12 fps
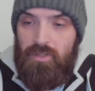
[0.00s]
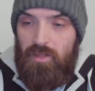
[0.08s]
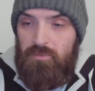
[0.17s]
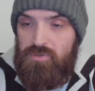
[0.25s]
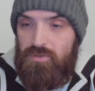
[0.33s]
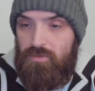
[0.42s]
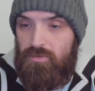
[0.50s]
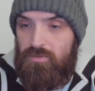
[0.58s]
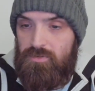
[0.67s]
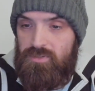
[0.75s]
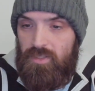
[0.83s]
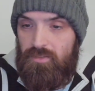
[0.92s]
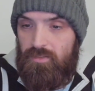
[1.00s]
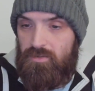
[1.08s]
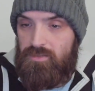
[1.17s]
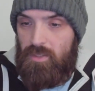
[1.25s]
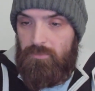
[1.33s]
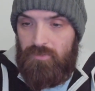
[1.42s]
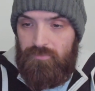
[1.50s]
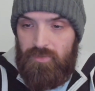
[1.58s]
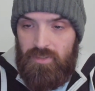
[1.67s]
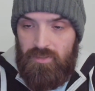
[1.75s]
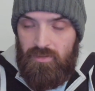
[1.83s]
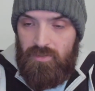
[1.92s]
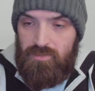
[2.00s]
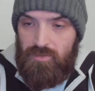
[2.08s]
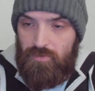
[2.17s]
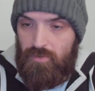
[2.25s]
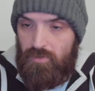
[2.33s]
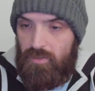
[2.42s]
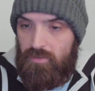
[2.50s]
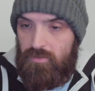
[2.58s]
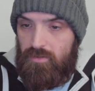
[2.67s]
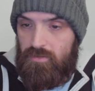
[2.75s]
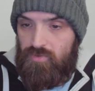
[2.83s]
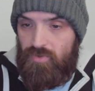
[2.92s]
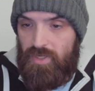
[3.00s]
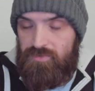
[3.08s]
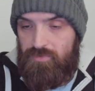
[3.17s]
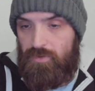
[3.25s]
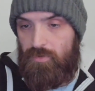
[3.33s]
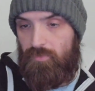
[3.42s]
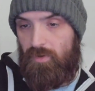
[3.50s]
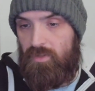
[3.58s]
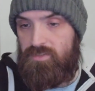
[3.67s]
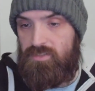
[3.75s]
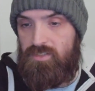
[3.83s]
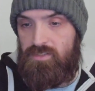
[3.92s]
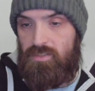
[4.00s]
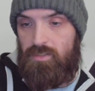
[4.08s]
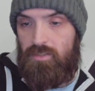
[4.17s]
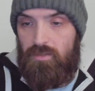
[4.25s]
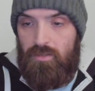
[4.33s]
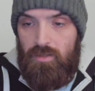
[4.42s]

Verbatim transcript: helps you set things up conveniently so you can uh, transfer your files easily